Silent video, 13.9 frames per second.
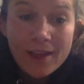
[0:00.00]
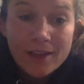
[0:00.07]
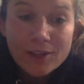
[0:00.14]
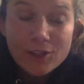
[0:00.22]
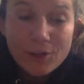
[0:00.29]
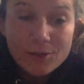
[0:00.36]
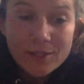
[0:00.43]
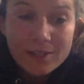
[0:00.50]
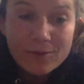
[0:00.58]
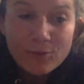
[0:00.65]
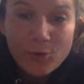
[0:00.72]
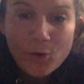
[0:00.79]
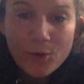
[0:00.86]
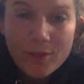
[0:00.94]
chosen
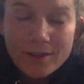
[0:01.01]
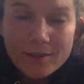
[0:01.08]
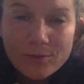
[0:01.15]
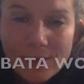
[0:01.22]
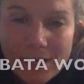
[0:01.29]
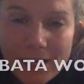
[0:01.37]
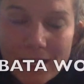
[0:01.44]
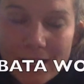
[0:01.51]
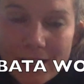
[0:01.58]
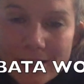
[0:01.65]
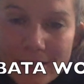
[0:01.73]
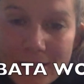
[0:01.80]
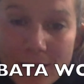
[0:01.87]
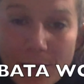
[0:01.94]
for this week
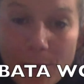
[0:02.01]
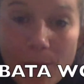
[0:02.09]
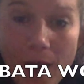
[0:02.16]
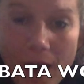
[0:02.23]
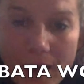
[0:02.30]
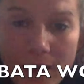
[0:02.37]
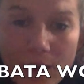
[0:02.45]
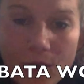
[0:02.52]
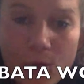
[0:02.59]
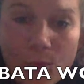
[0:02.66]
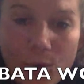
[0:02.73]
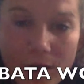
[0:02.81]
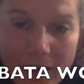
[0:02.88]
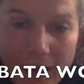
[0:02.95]
is a Tabata
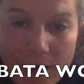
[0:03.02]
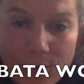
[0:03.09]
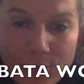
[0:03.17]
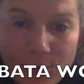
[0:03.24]
workout,